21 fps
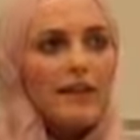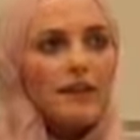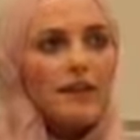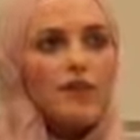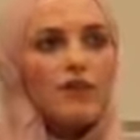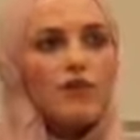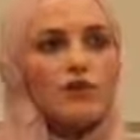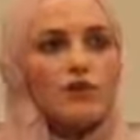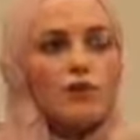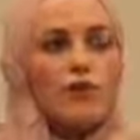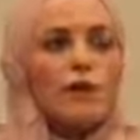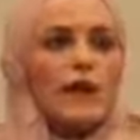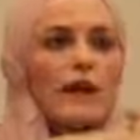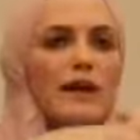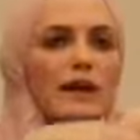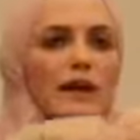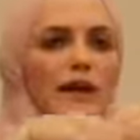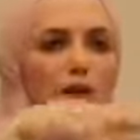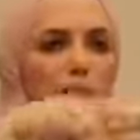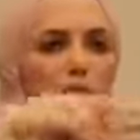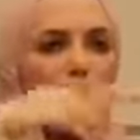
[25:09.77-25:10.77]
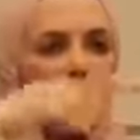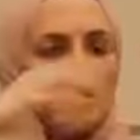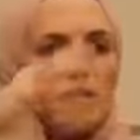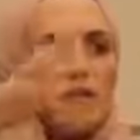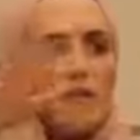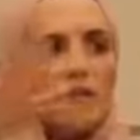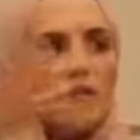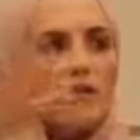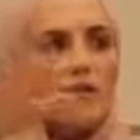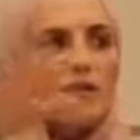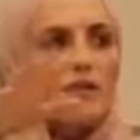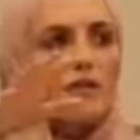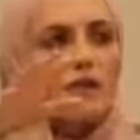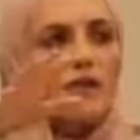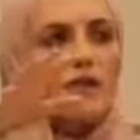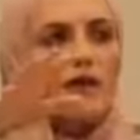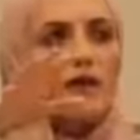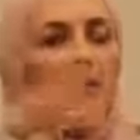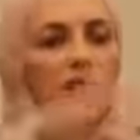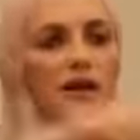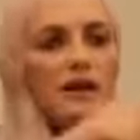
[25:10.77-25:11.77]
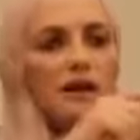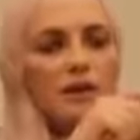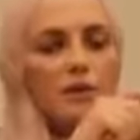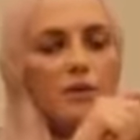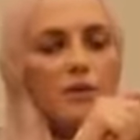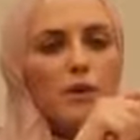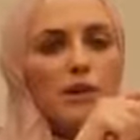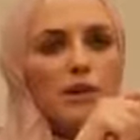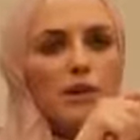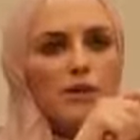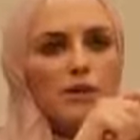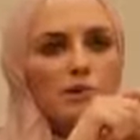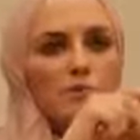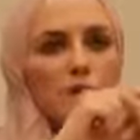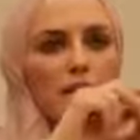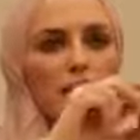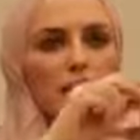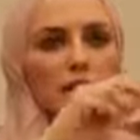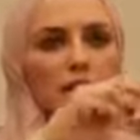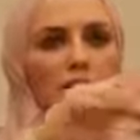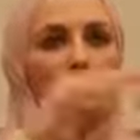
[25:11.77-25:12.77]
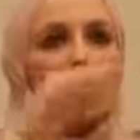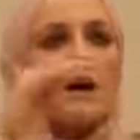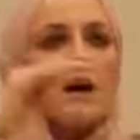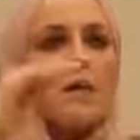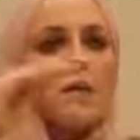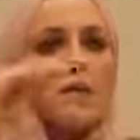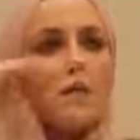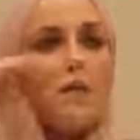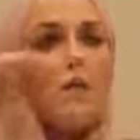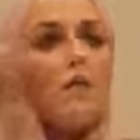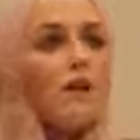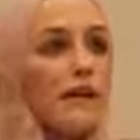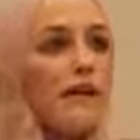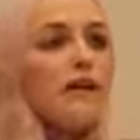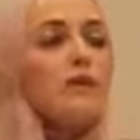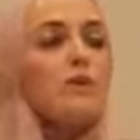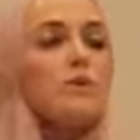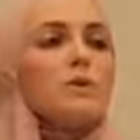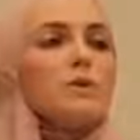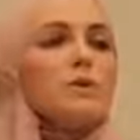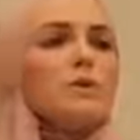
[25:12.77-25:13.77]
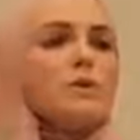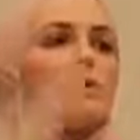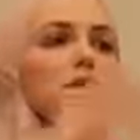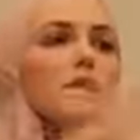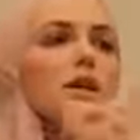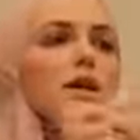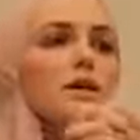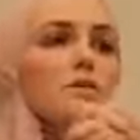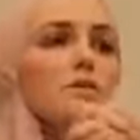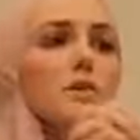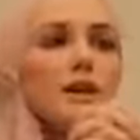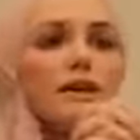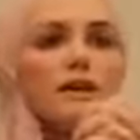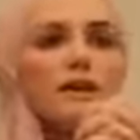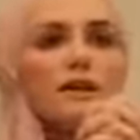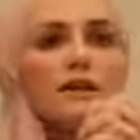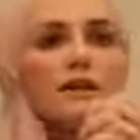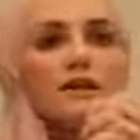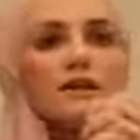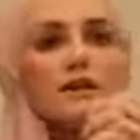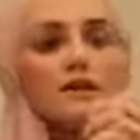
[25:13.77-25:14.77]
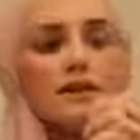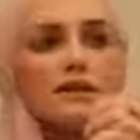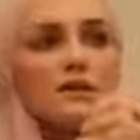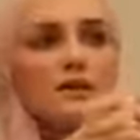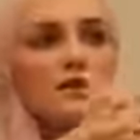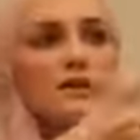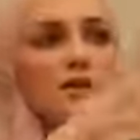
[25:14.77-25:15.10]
you create a public sphere in which people are more equal, because it's